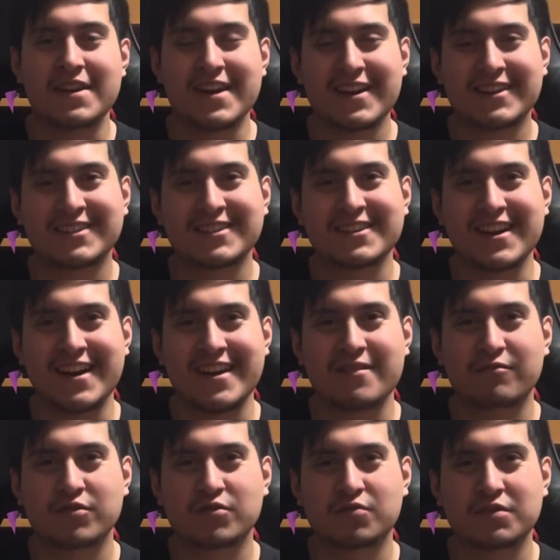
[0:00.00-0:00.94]
next
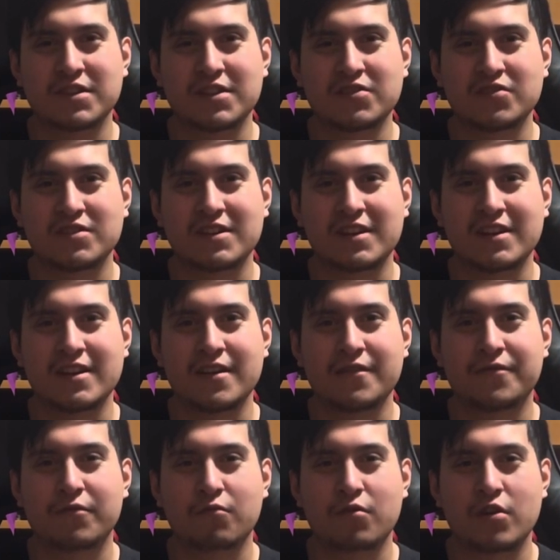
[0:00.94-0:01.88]
night, which was interesting
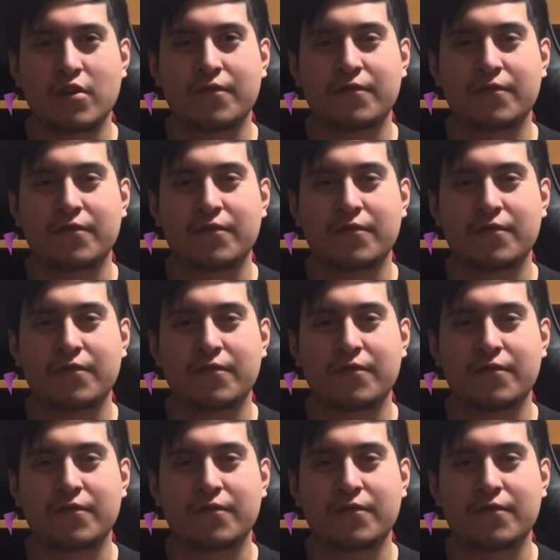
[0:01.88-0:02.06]
enough, where